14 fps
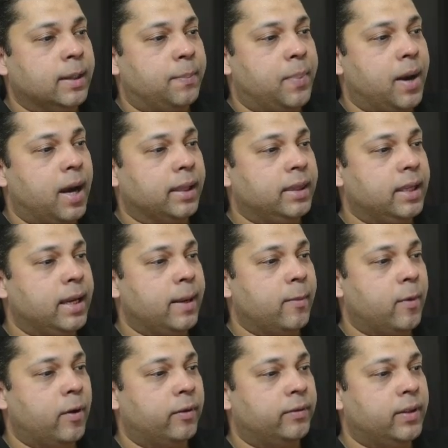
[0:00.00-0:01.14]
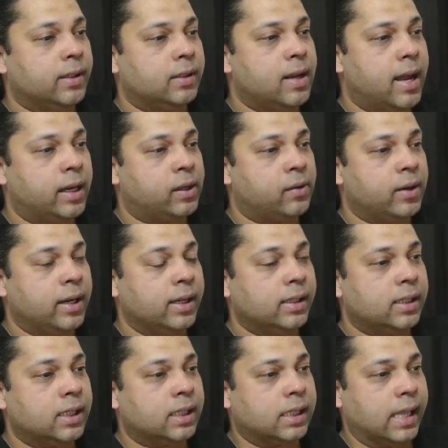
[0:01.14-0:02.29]
The path name of this directory
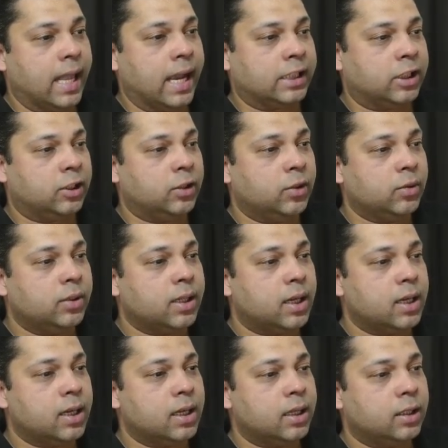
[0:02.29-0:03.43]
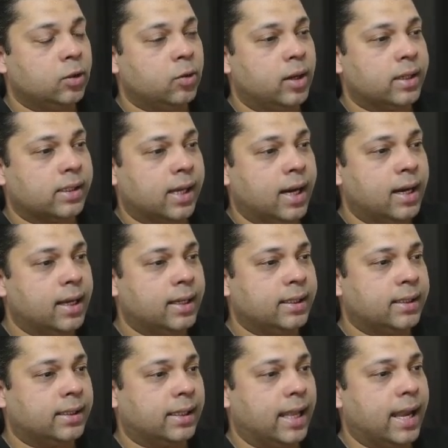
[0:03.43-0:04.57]
is
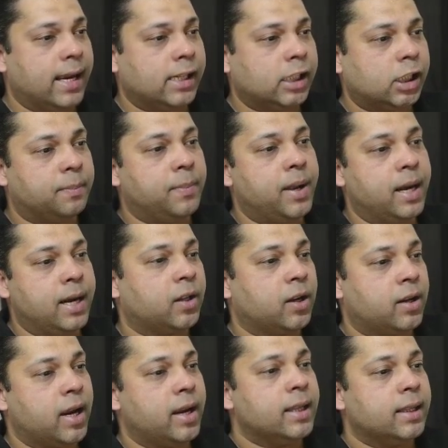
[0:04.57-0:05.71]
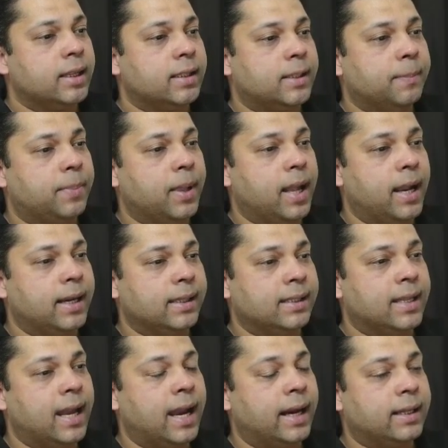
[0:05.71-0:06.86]
/user/usr/bin. Okay, this implies
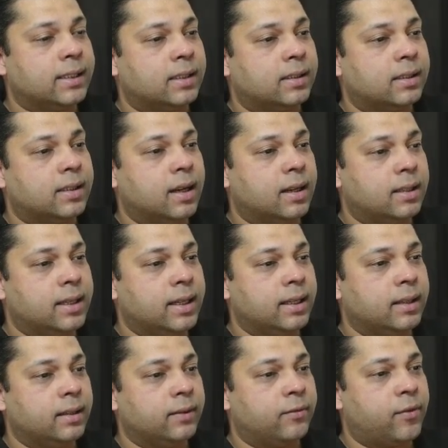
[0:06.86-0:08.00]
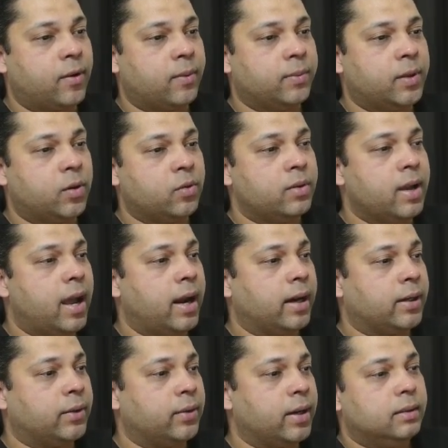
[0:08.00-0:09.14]
that starting from the root
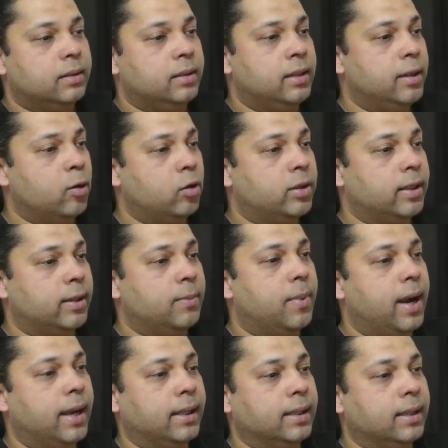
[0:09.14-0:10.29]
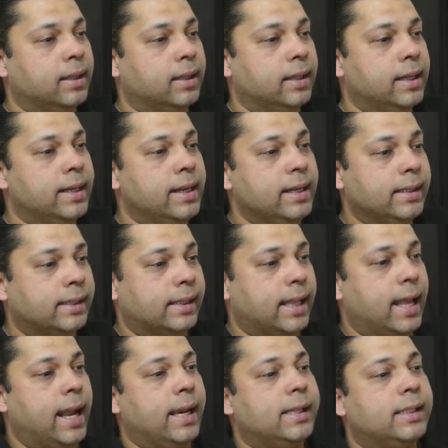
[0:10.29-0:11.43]
directory denoted by the leading
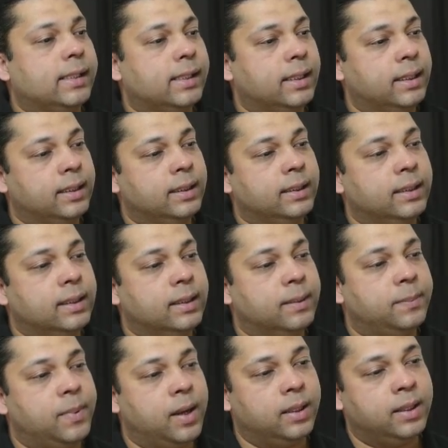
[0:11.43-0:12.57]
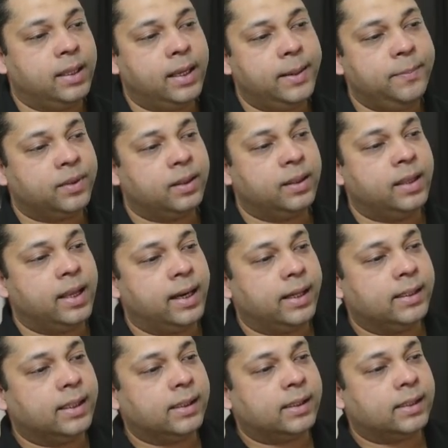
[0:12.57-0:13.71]
slash in the path name, there
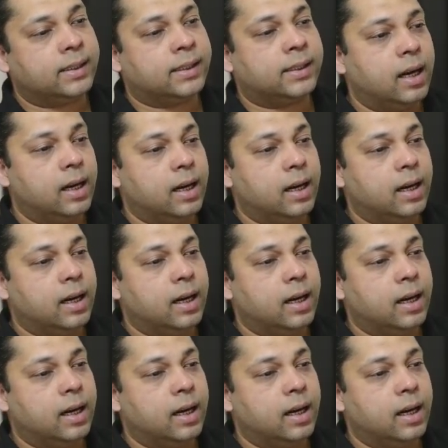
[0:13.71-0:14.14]
exists